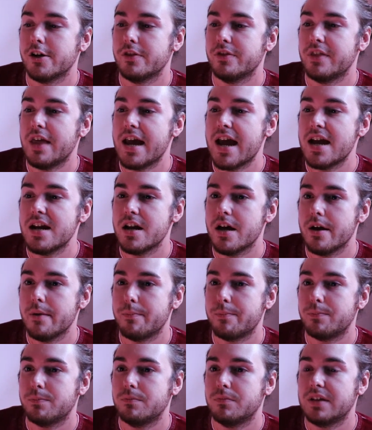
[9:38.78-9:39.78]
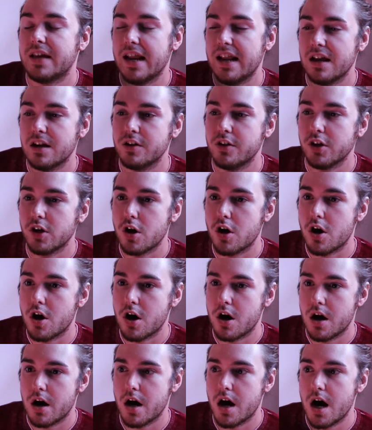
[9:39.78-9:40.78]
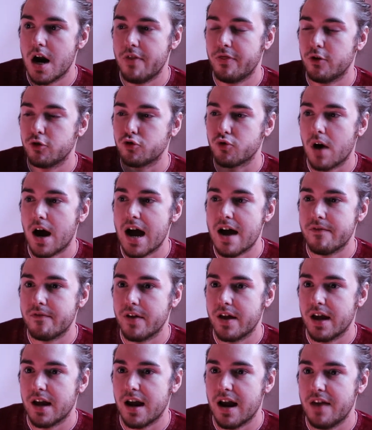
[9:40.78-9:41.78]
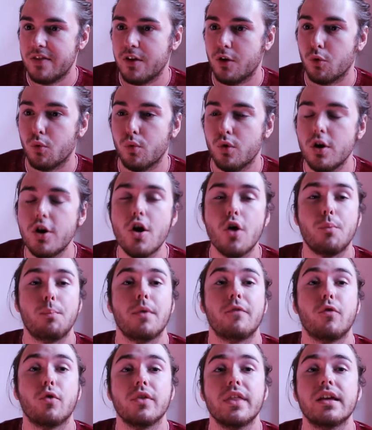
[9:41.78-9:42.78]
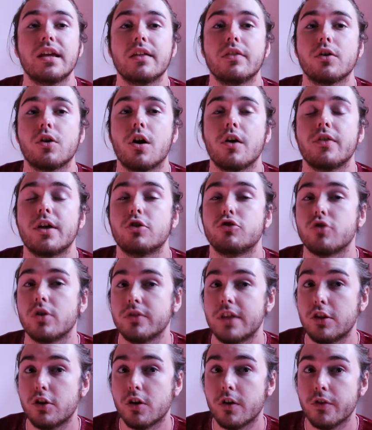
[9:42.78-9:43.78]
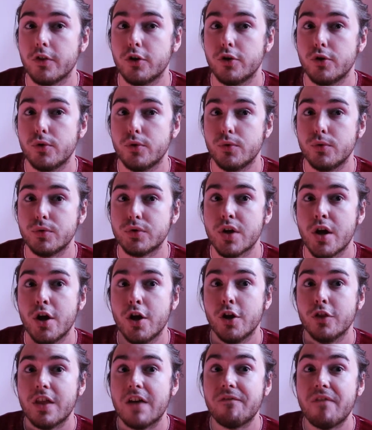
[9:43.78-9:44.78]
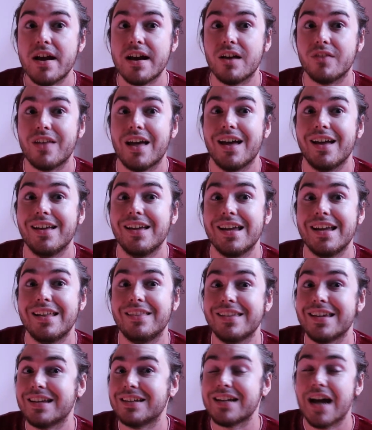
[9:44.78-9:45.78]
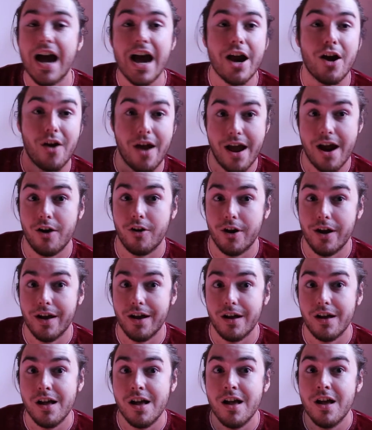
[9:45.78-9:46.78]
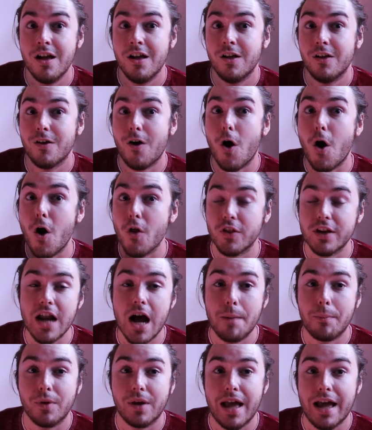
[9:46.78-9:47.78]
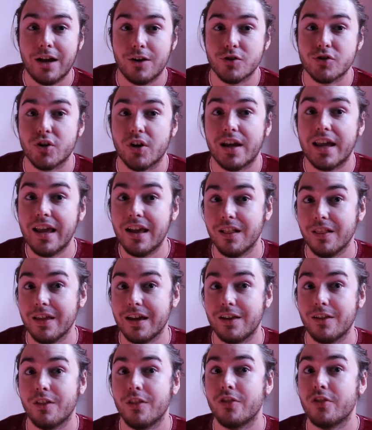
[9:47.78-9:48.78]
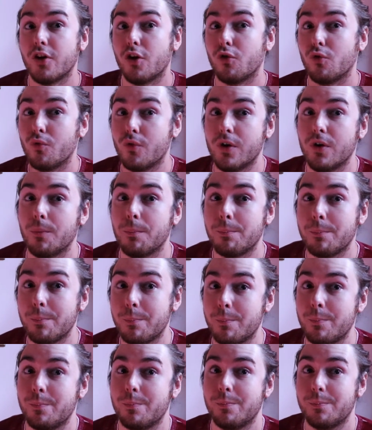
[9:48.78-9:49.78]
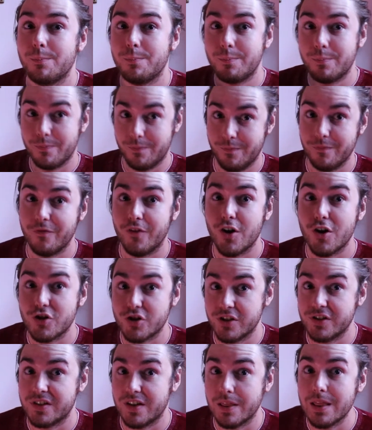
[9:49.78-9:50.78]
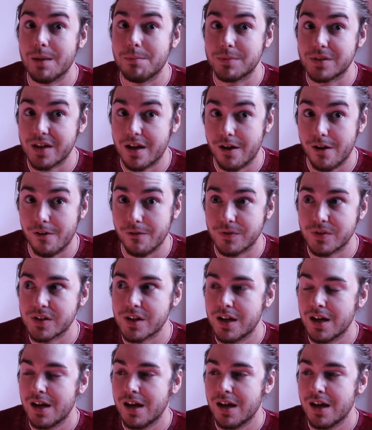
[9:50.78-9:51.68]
They end up getting into the car and they're driving. Before they get in the car, they look on the news. They find out that in the entire area, all the doppelgangers are killing their real versions of themselves.